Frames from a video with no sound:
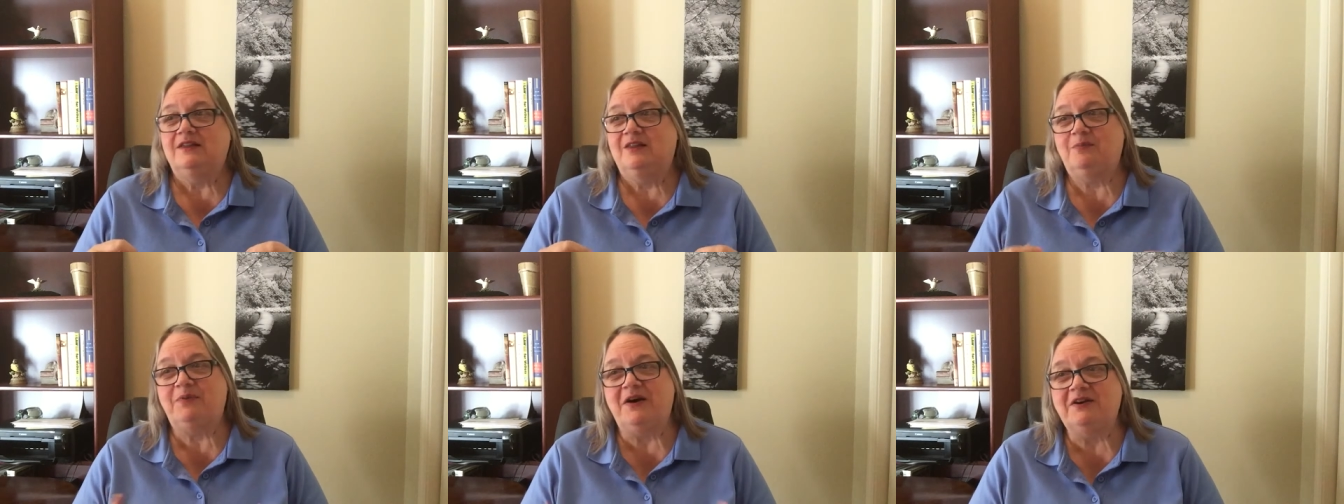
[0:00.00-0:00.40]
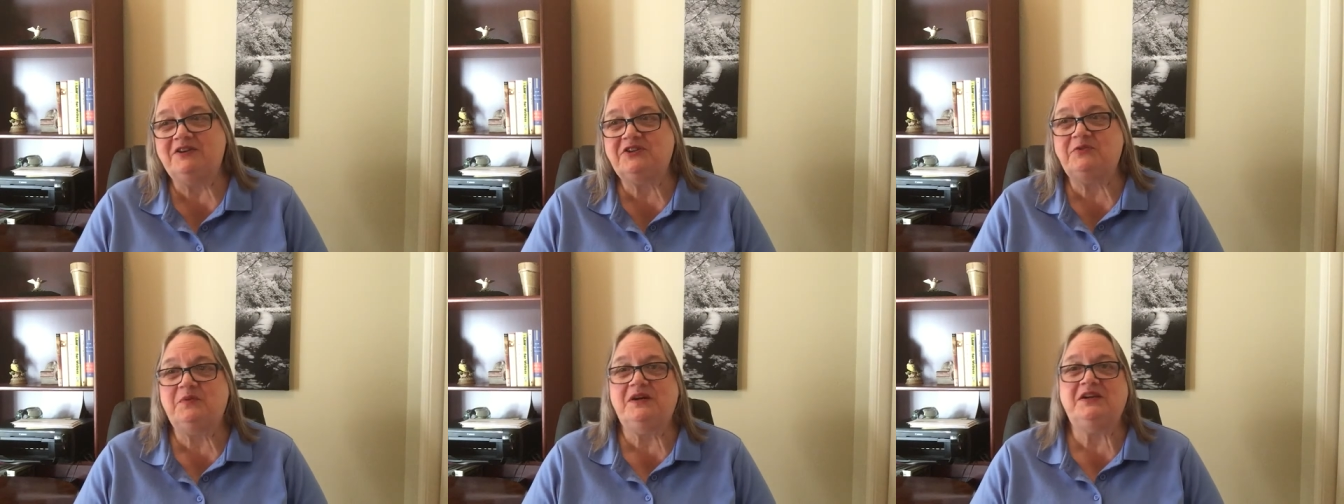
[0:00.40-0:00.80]
the
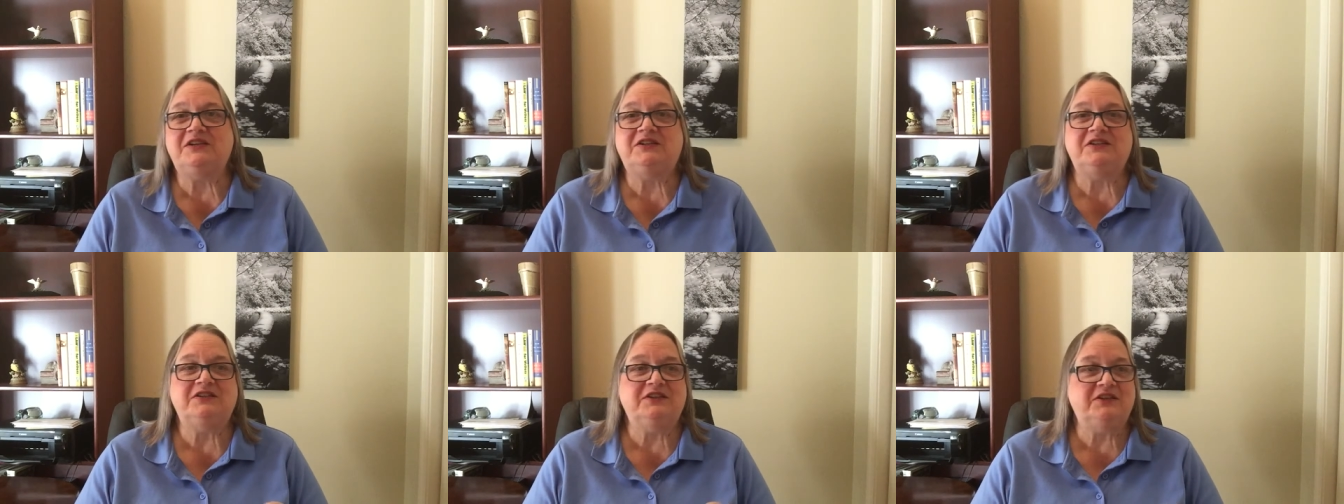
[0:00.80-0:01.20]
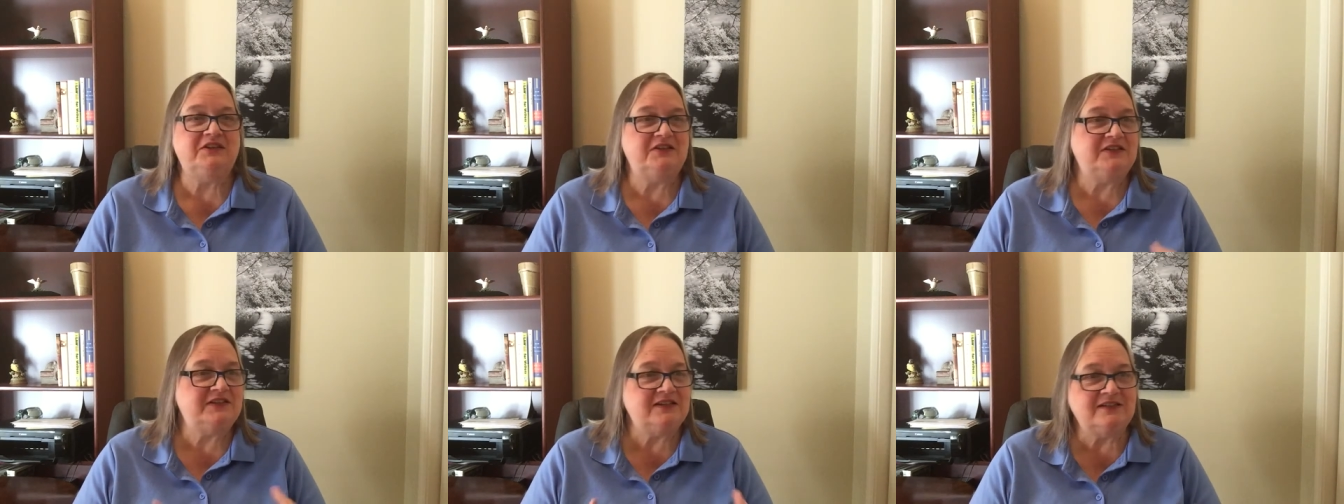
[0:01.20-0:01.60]
punctuation,
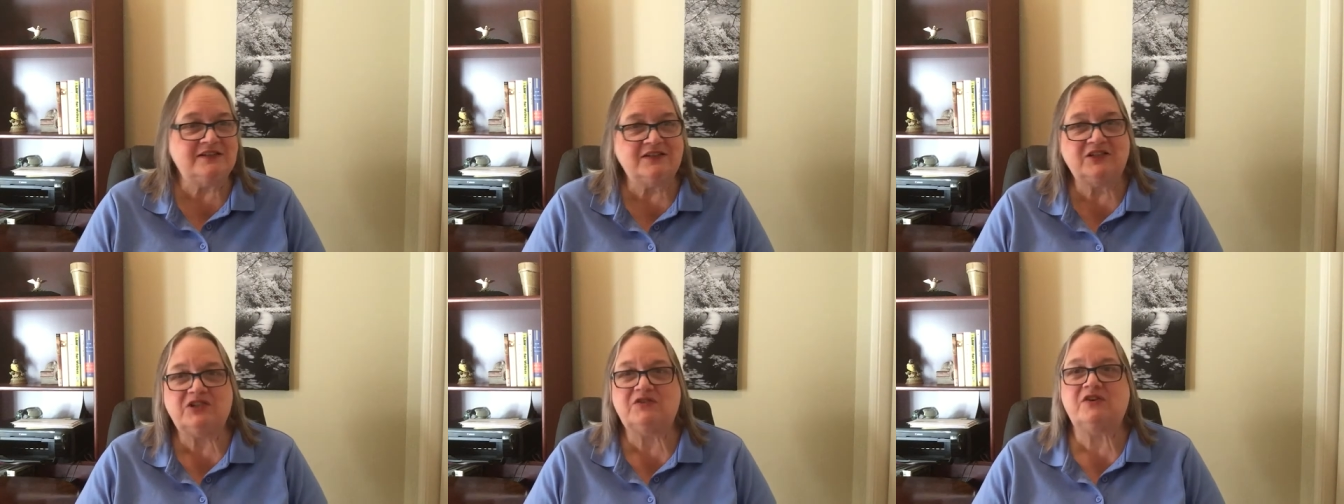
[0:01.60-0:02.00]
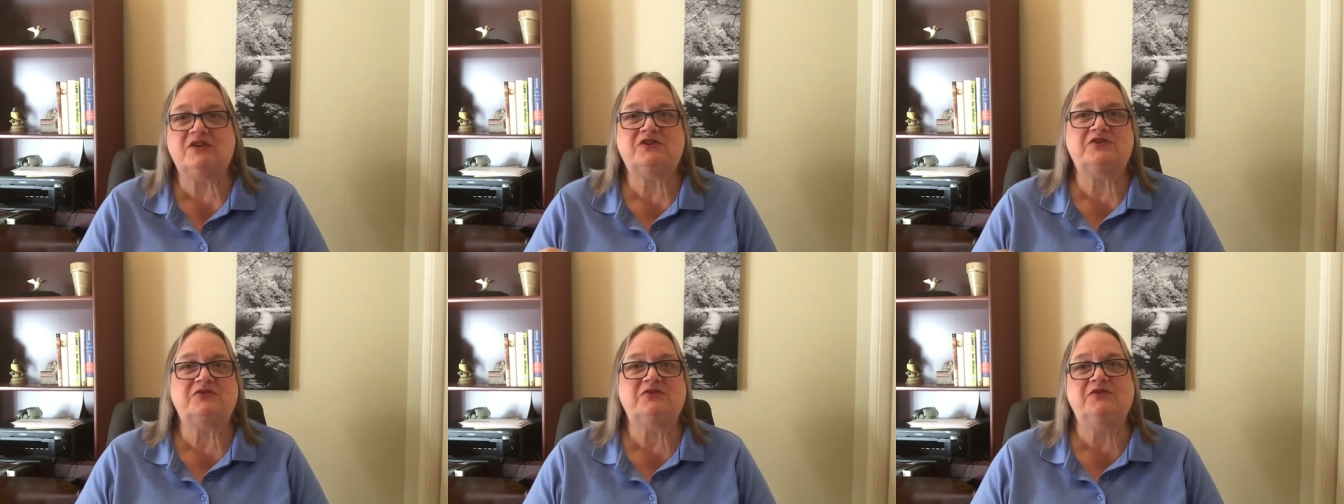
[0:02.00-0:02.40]
the sentence
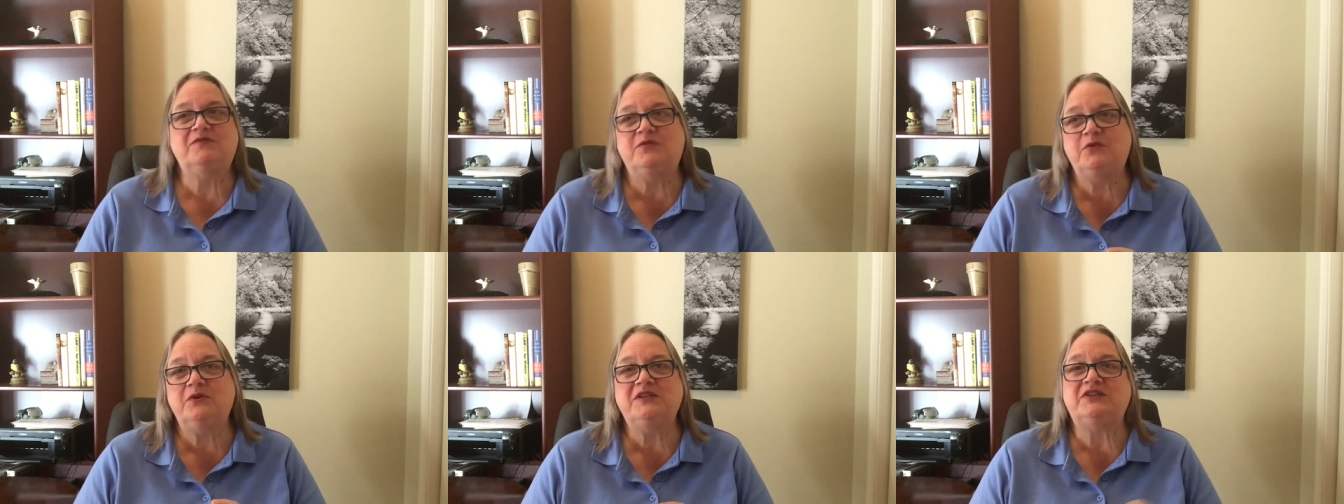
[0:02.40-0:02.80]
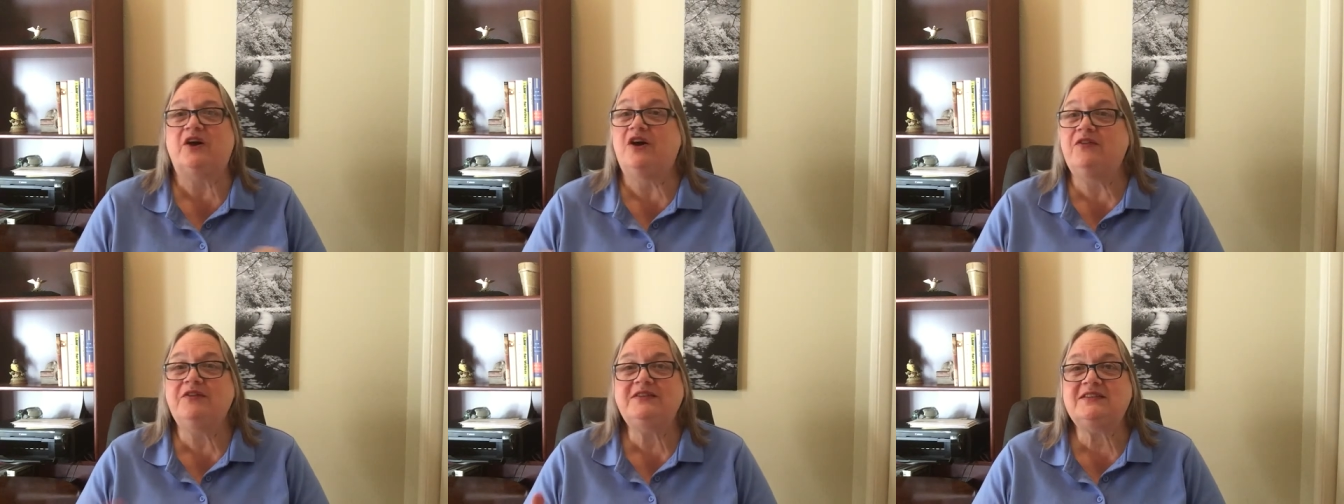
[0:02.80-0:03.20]
structure, the voice,
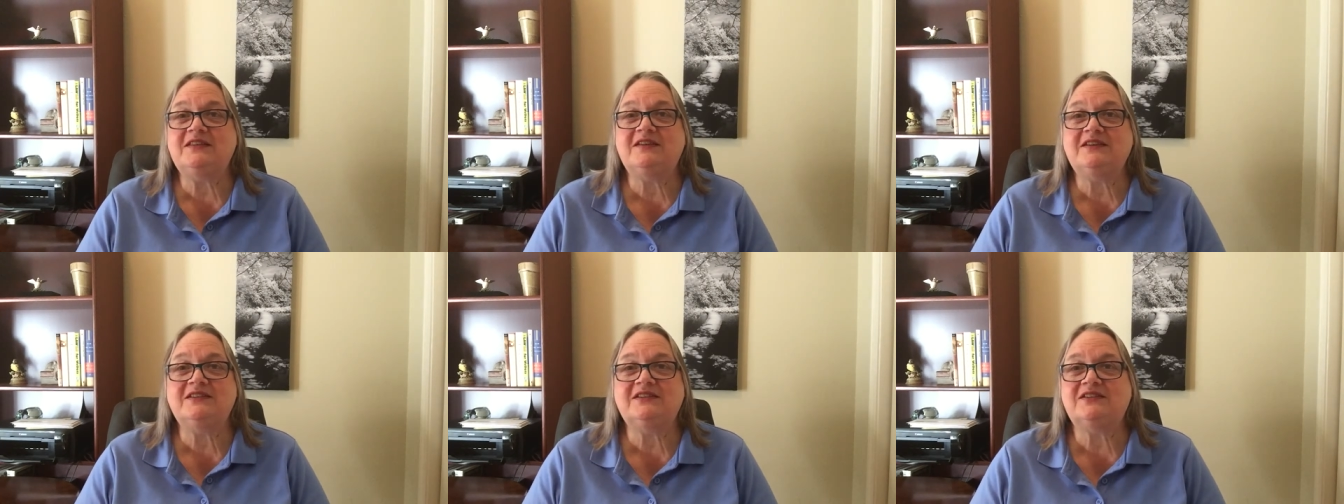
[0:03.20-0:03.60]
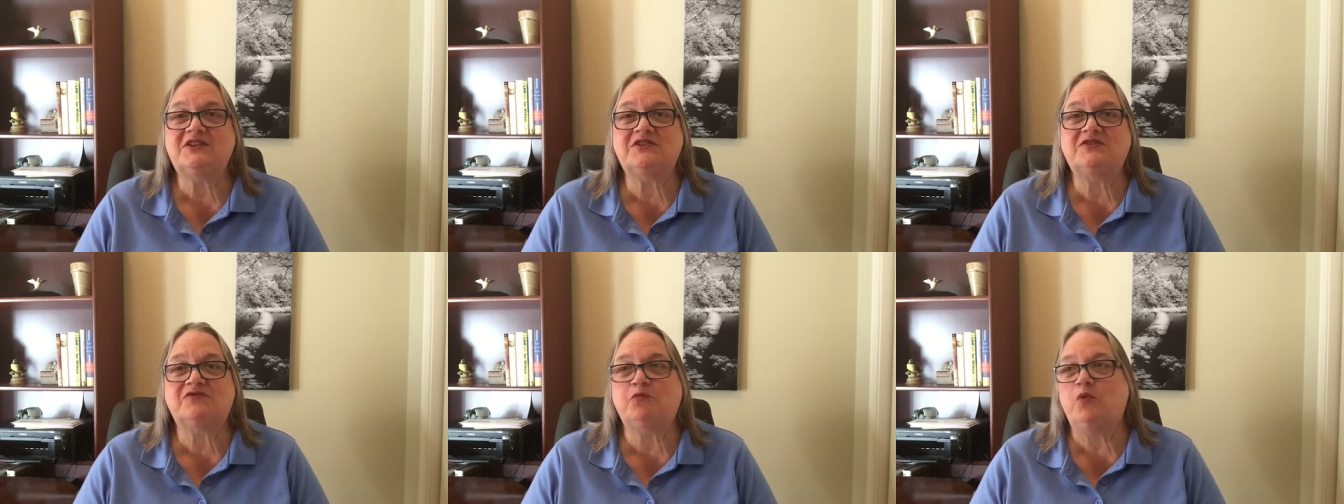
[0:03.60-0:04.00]
all these things that
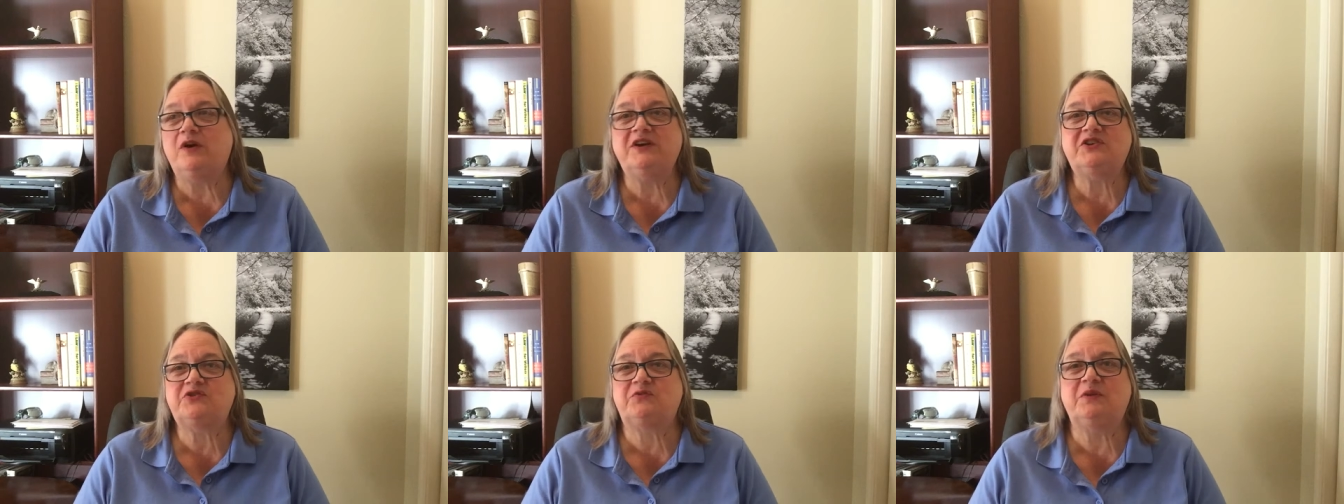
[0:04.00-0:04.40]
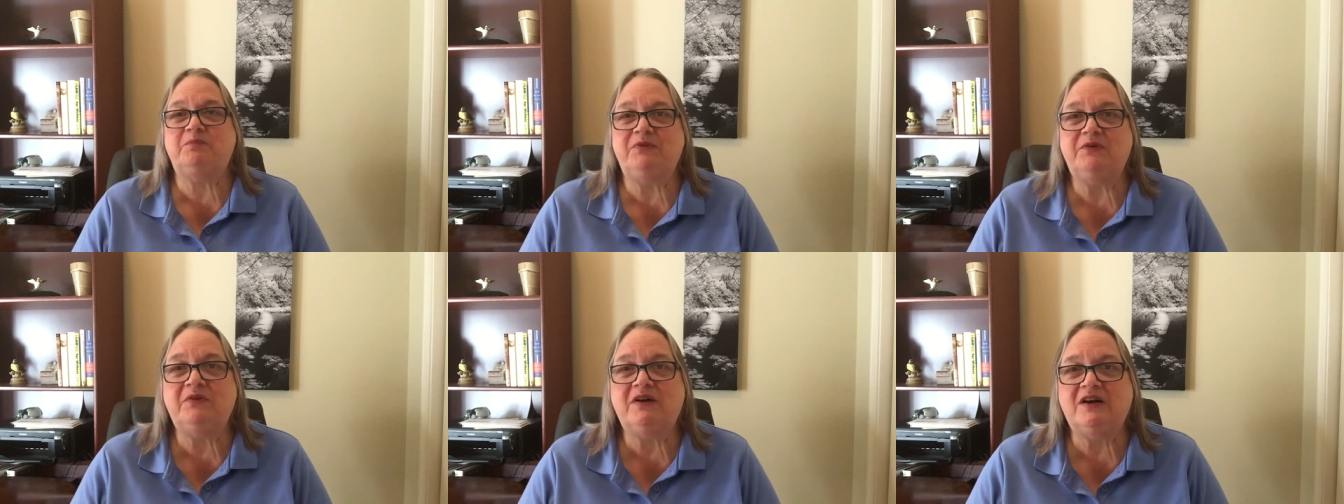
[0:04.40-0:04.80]
want to
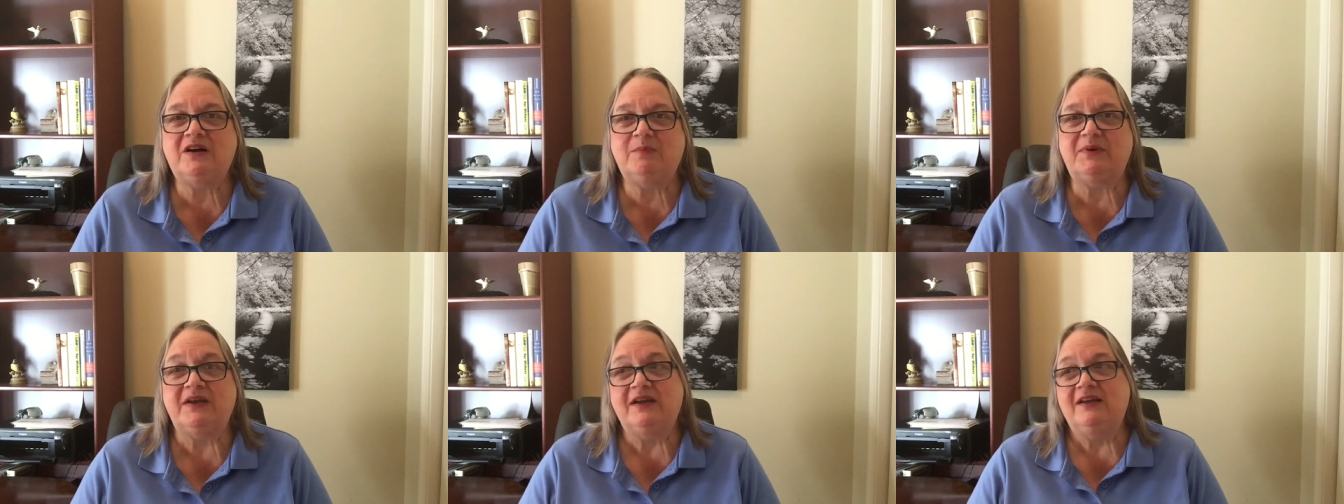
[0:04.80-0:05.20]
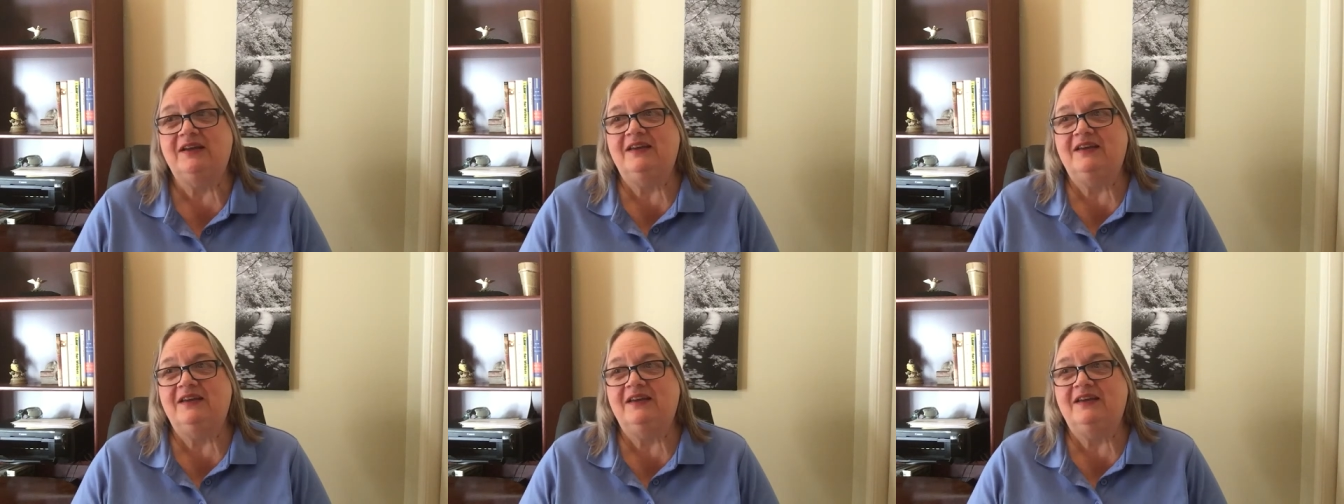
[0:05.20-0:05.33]
trip you up